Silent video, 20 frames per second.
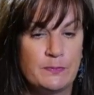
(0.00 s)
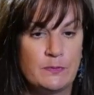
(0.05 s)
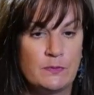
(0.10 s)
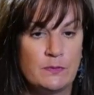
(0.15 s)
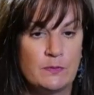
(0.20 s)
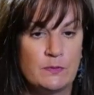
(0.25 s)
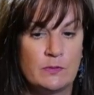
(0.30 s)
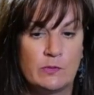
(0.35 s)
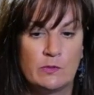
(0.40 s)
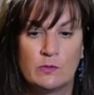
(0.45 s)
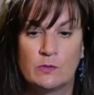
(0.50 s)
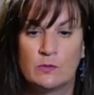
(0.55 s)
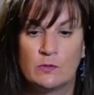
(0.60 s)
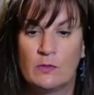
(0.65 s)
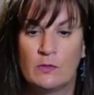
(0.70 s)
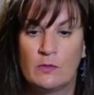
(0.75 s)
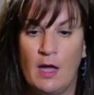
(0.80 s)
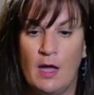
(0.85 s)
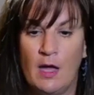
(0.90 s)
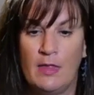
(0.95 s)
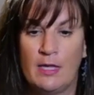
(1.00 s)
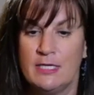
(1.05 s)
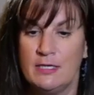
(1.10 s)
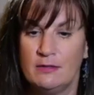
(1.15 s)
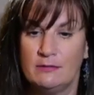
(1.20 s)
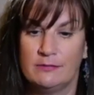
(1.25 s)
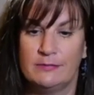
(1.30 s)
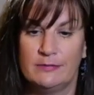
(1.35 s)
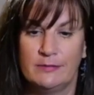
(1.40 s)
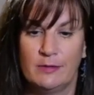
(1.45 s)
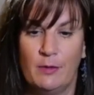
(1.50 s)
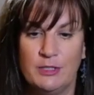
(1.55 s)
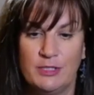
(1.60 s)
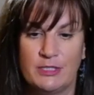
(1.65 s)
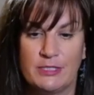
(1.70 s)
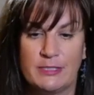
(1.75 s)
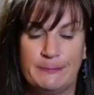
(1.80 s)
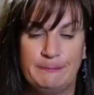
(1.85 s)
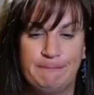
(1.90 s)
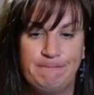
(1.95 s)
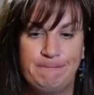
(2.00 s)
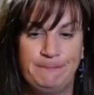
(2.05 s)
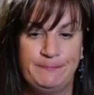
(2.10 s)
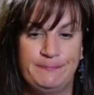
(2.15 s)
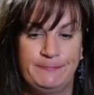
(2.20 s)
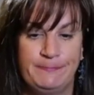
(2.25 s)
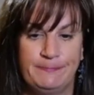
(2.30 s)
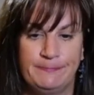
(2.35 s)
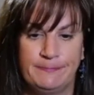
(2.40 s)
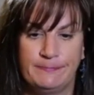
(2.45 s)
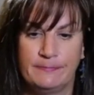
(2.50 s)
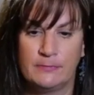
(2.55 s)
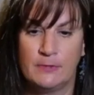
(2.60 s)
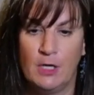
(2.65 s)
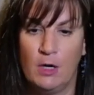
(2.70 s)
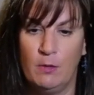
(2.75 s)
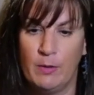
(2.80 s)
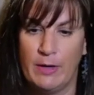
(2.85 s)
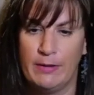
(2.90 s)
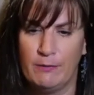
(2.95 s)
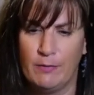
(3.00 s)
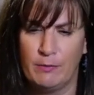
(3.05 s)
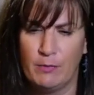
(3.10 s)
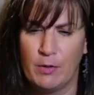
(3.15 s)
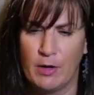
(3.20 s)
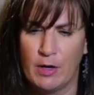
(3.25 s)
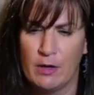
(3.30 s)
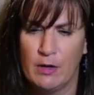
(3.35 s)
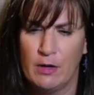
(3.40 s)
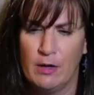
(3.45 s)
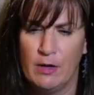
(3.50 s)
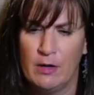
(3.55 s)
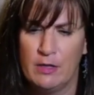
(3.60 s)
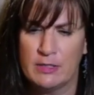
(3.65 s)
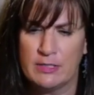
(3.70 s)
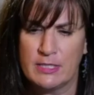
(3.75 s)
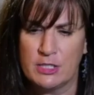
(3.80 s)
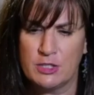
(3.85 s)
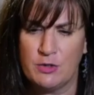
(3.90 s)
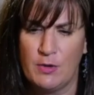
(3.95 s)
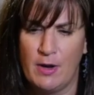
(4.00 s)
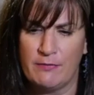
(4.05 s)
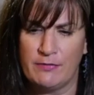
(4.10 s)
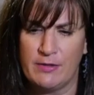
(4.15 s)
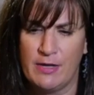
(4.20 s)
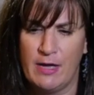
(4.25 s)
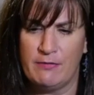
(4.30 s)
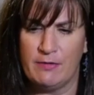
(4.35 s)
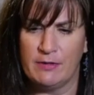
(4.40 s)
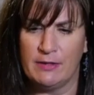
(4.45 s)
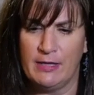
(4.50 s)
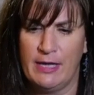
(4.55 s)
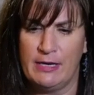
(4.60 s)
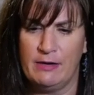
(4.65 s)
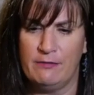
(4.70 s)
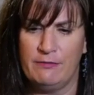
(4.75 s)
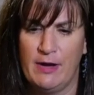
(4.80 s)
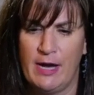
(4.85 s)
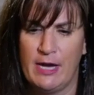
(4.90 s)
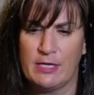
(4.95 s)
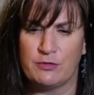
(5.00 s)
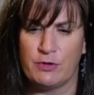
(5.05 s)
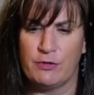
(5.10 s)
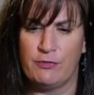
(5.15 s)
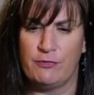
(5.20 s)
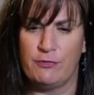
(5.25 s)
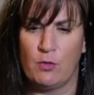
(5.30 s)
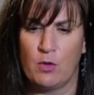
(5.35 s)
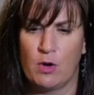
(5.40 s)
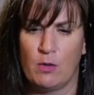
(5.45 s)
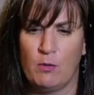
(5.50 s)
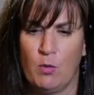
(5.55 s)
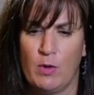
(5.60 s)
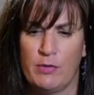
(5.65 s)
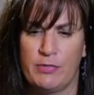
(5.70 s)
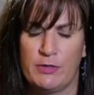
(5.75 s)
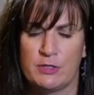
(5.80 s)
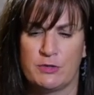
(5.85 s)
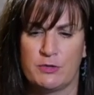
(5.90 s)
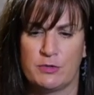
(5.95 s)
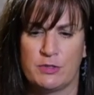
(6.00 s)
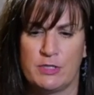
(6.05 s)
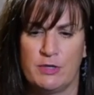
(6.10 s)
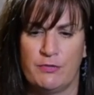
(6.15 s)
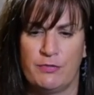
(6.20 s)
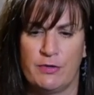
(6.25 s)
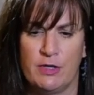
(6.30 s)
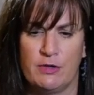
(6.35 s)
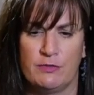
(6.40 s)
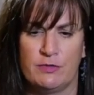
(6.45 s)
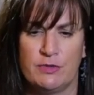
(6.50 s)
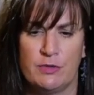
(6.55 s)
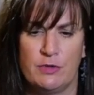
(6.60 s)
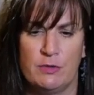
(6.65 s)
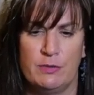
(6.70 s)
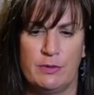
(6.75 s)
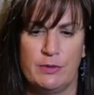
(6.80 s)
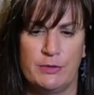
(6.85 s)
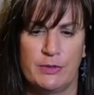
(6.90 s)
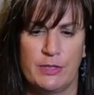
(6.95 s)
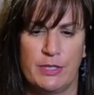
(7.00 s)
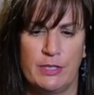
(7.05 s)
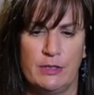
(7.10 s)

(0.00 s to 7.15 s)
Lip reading: And that's it. No questions. Oh, wait, one more. It says you have to have a lead advisory form with the certificate of suitability.